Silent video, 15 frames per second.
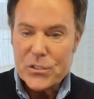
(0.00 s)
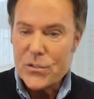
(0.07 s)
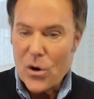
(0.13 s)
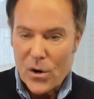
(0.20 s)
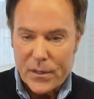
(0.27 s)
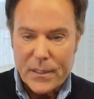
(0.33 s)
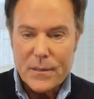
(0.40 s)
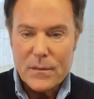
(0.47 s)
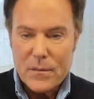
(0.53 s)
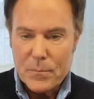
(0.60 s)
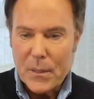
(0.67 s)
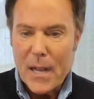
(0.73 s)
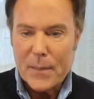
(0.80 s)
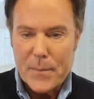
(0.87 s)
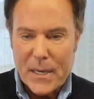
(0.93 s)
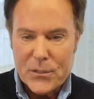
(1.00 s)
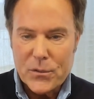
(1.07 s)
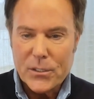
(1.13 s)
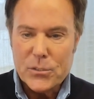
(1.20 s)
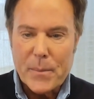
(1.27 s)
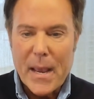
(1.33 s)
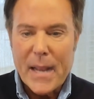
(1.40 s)
started
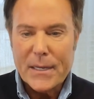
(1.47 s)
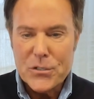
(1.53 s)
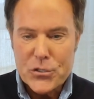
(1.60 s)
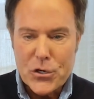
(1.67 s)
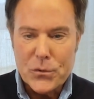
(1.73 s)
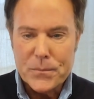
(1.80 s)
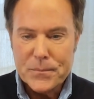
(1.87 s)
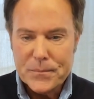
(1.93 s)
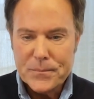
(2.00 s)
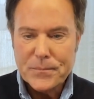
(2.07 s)
Blockmetrix back in June.